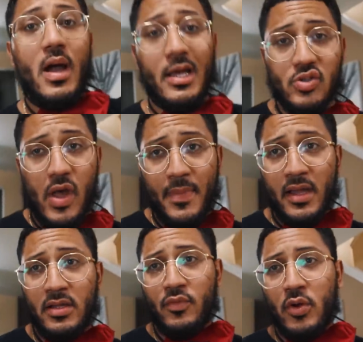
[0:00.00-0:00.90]
All right, so I'm not
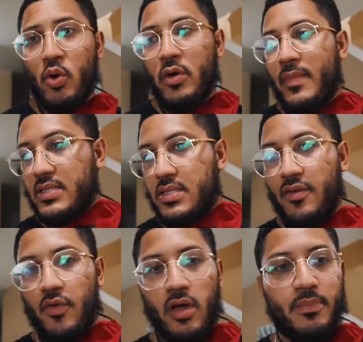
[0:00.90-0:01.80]
gonna record
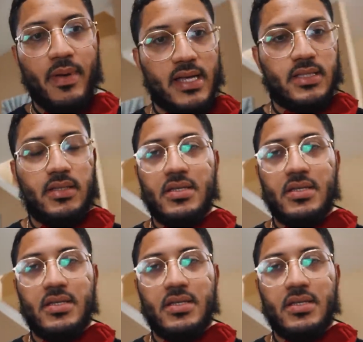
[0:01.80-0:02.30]
myself unboxing